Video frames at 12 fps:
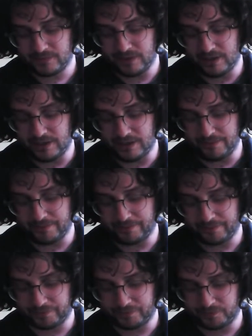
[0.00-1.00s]
um,
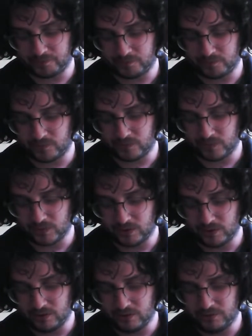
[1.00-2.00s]

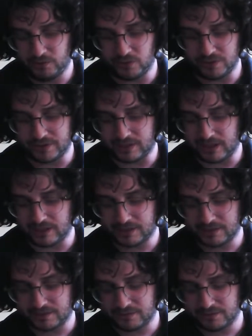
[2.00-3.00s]
forward
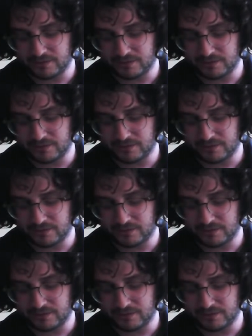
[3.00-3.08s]
slash